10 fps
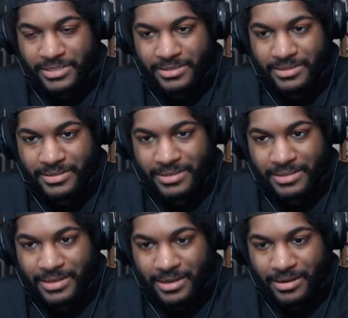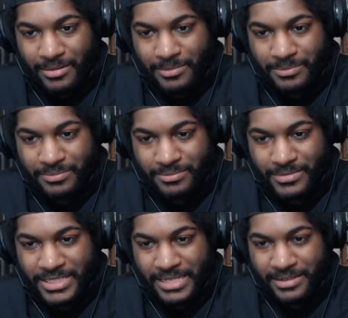he's um
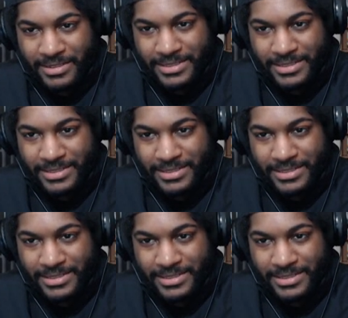he's at the